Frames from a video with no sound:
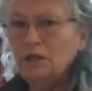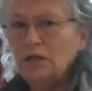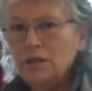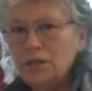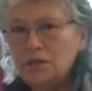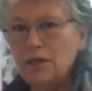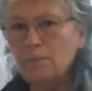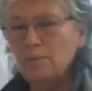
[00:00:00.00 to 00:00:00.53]

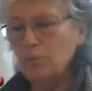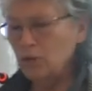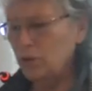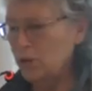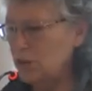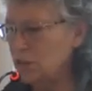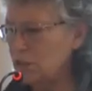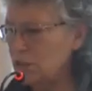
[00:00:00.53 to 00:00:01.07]

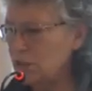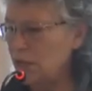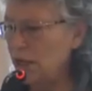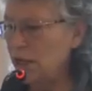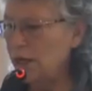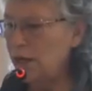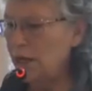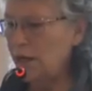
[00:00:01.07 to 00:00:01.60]
contemporary
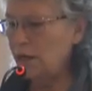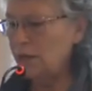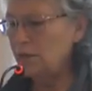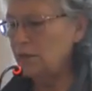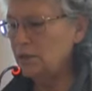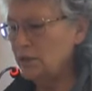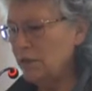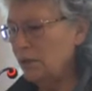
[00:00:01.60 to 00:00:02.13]
design and
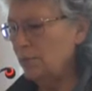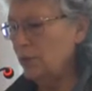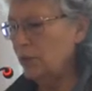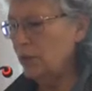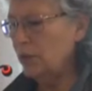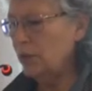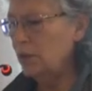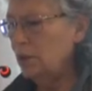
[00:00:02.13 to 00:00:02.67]

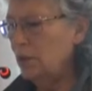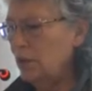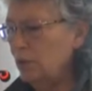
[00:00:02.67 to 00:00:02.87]
contemporary